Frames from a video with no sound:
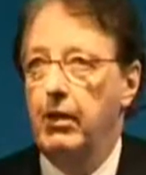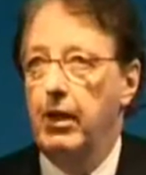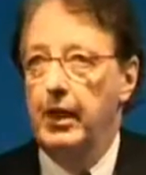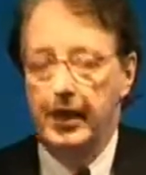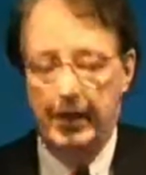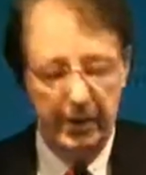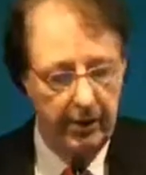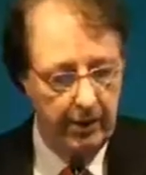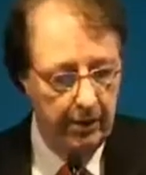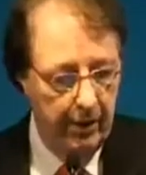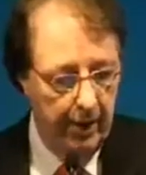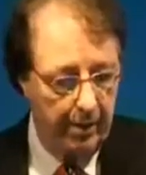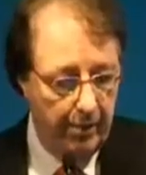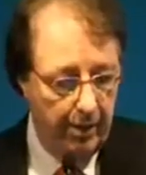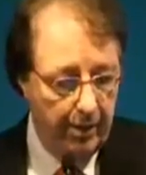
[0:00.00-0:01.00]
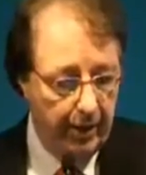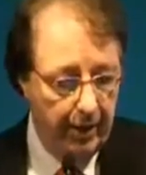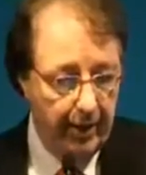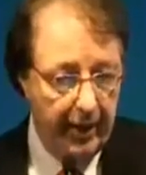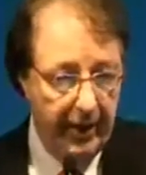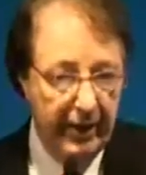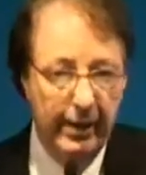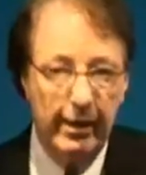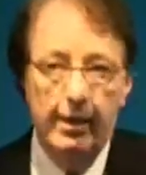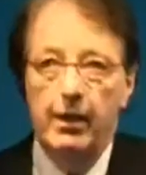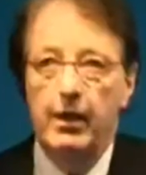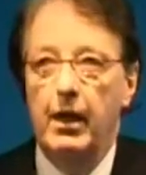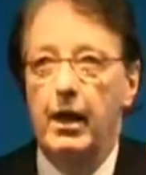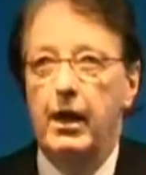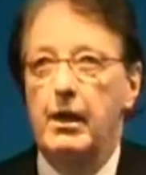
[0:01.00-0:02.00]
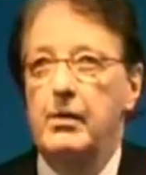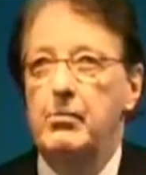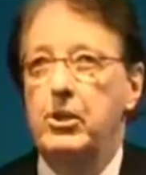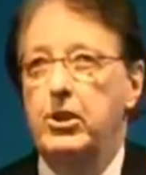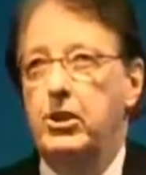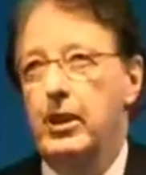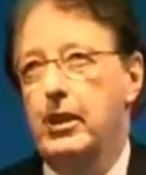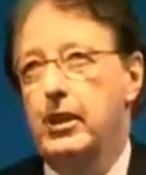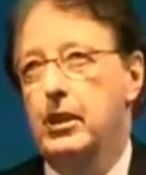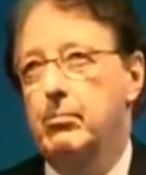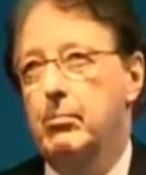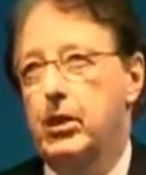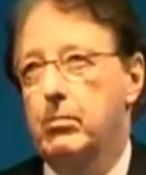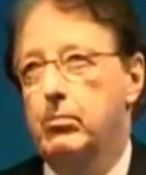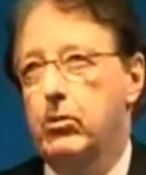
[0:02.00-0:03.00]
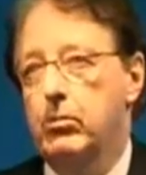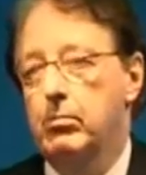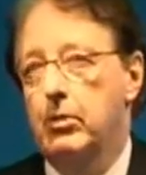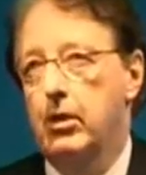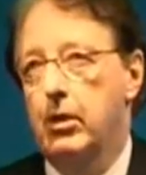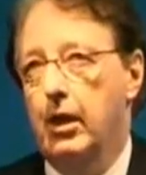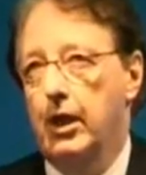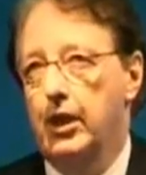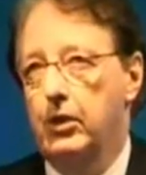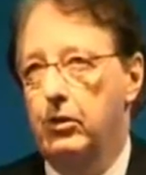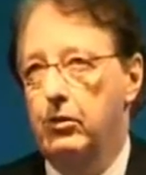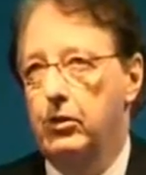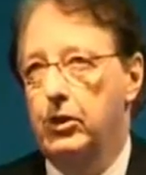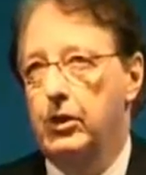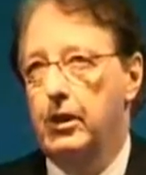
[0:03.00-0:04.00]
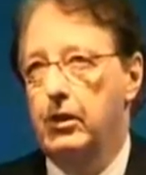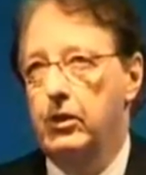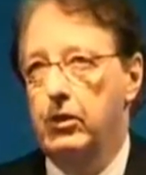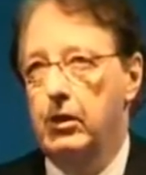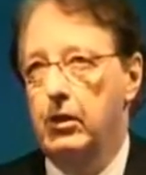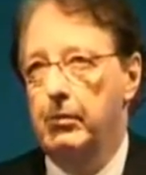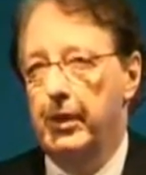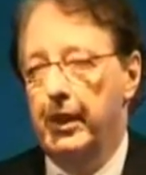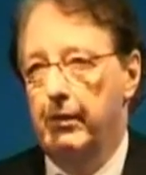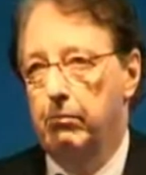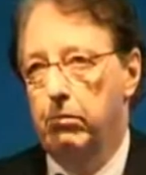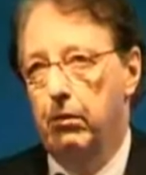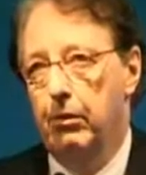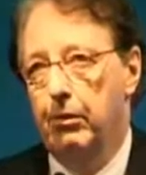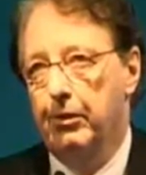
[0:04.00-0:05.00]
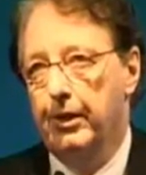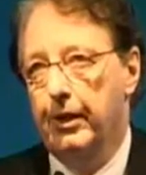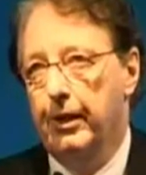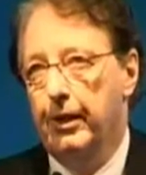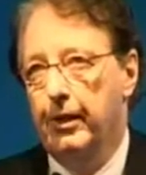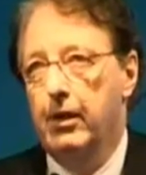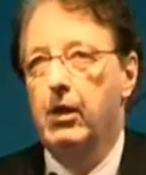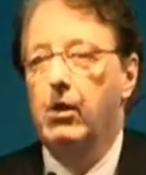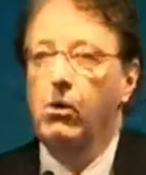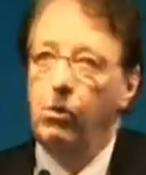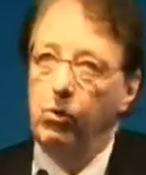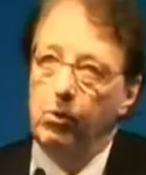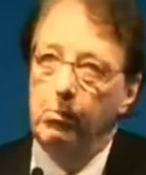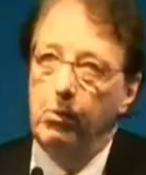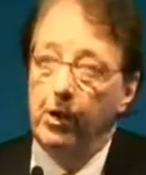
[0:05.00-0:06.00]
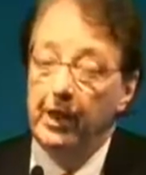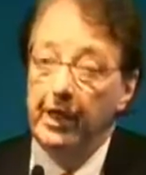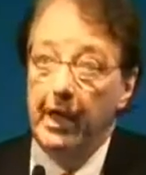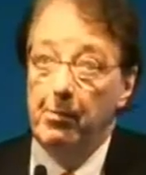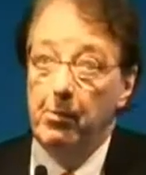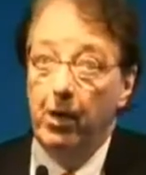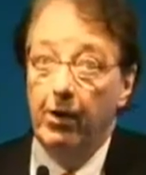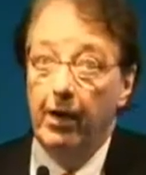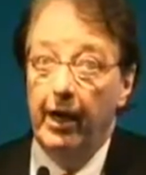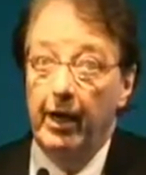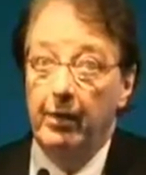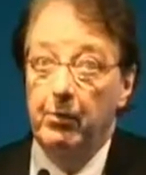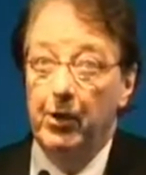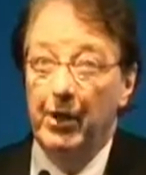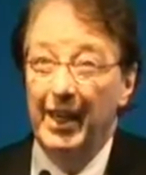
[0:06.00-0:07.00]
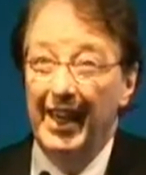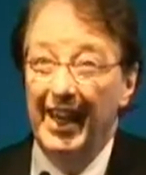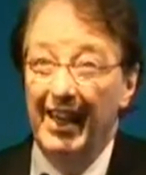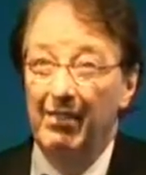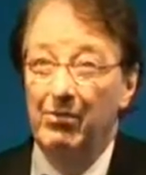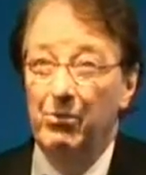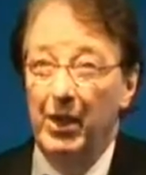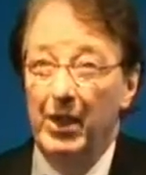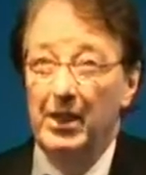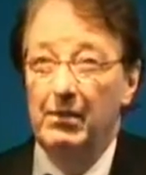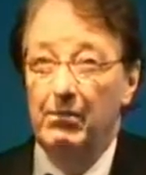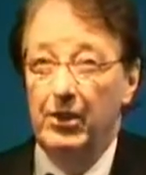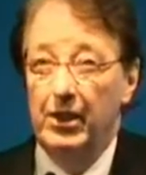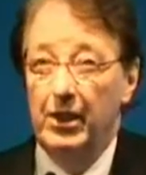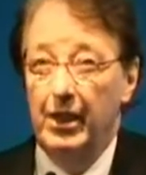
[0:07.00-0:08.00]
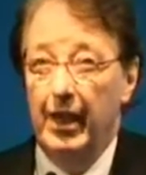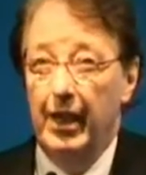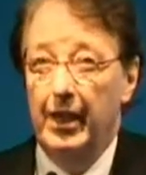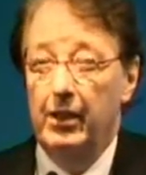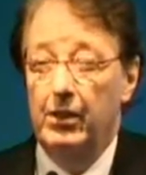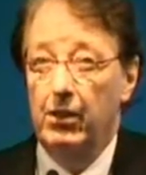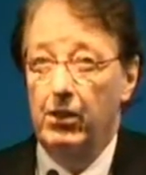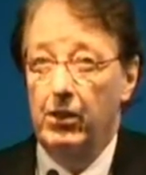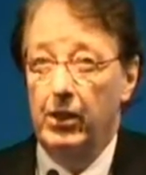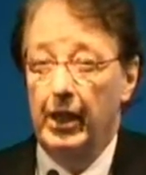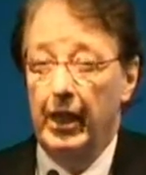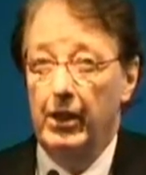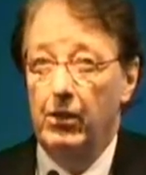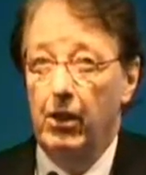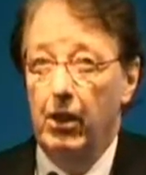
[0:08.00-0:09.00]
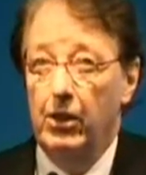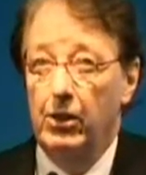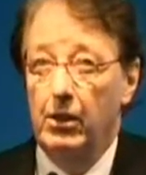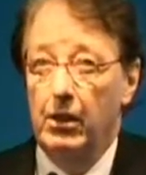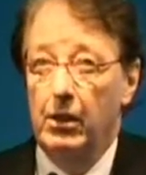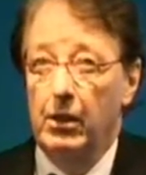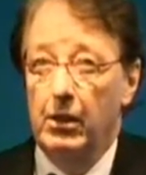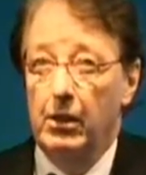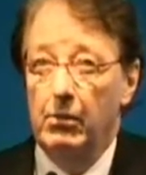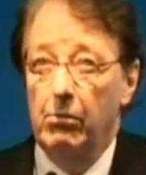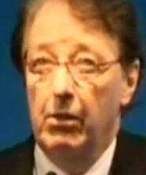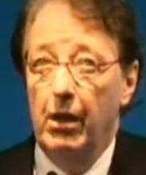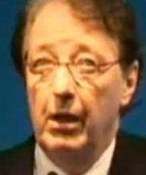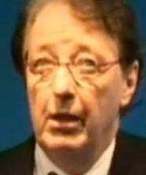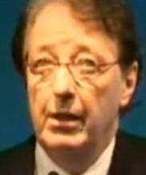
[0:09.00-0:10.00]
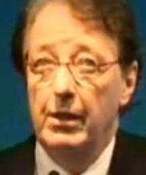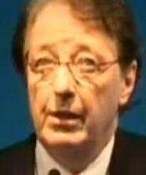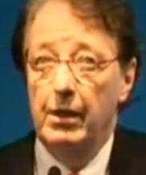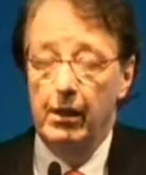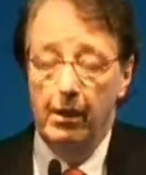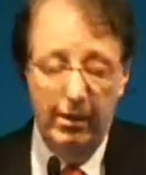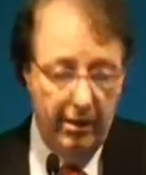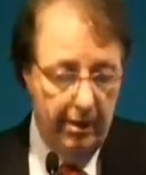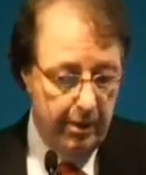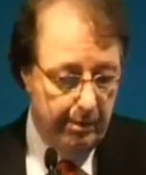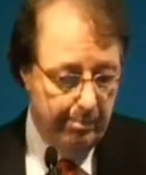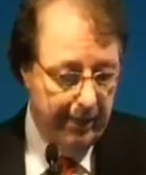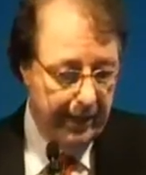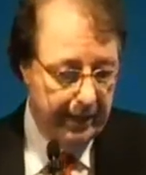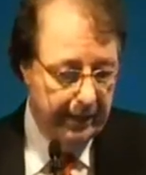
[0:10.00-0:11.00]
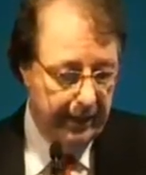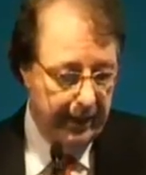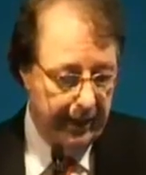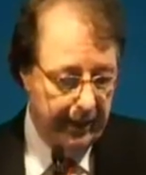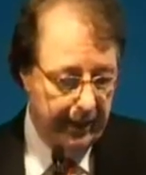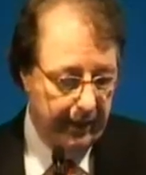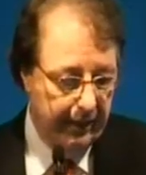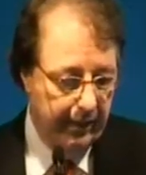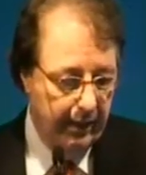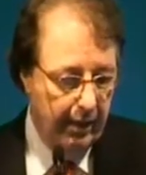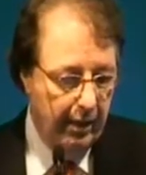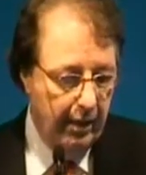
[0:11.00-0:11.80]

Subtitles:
related to MRI. Imaging is much more broadly used in Germany, both whole-body MRI, where they have quite sophisticated technology, as well as PET scanning.